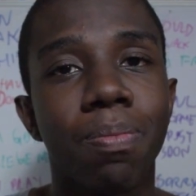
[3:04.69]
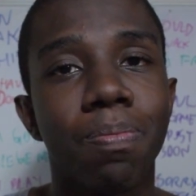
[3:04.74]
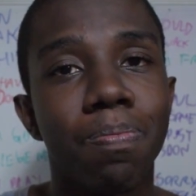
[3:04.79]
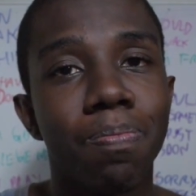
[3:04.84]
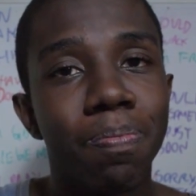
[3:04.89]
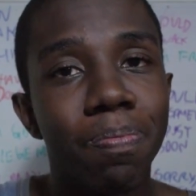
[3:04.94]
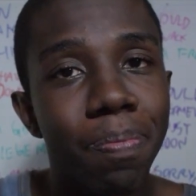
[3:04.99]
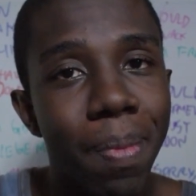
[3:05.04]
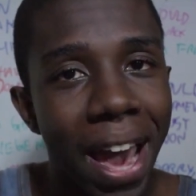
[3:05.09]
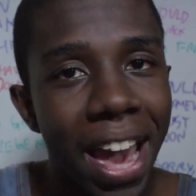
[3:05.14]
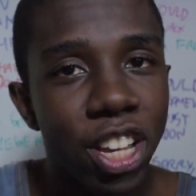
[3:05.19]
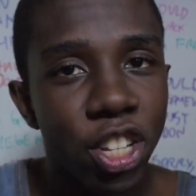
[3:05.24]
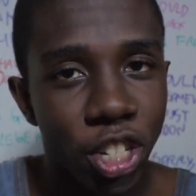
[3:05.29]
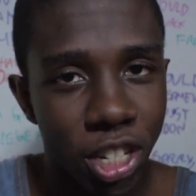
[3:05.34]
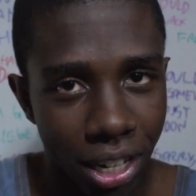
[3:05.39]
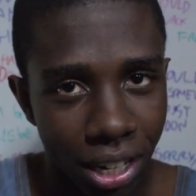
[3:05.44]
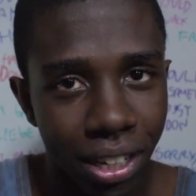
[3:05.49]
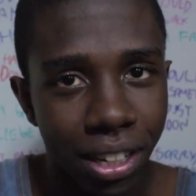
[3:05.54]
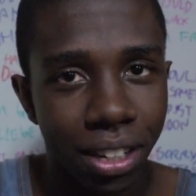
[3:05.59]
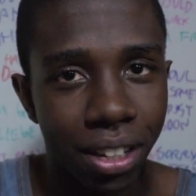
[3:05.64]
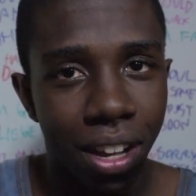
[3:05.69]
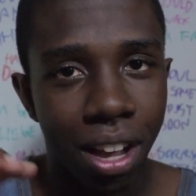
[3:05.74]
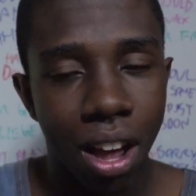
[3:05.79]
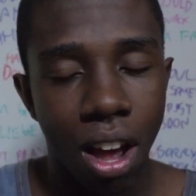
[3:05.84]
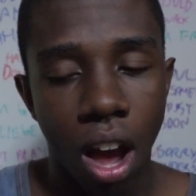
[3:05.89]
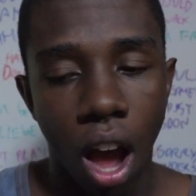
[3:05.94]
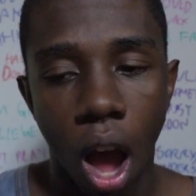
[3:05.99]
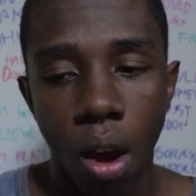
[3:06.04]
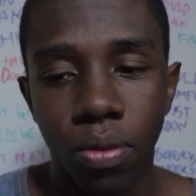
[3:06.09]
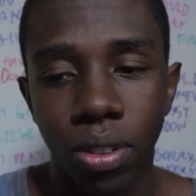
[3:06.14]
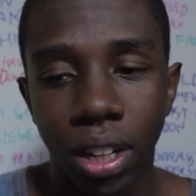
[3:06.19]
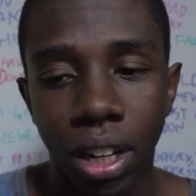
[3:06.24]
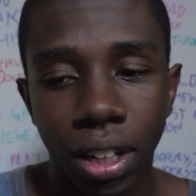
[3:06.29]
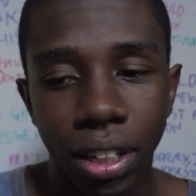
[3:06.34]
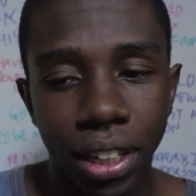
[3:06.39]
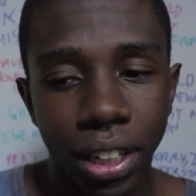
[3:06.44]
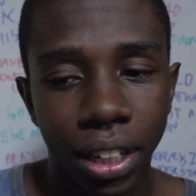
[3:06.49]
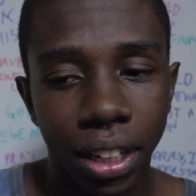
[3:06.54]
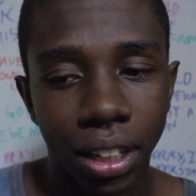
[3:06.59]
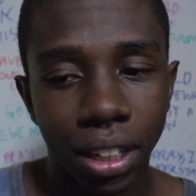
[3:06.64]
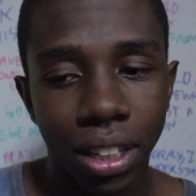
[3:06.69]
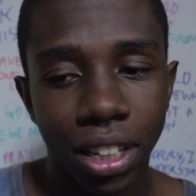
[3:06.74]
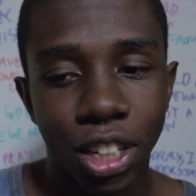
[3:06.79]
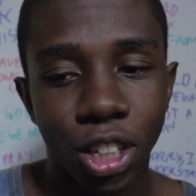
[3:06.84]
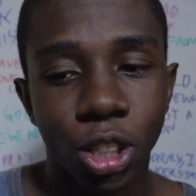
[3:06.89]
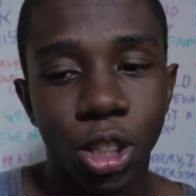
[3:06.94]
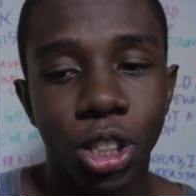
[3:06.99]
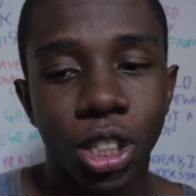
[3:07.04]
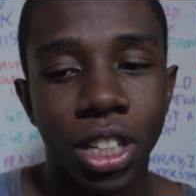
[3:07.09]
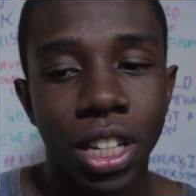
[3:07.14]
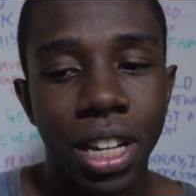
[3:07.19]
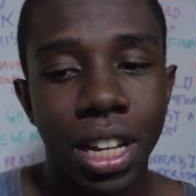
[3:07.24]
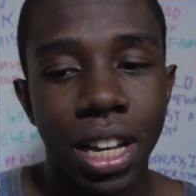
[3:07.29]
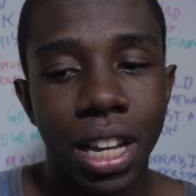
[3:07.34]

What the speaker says: magic of learning English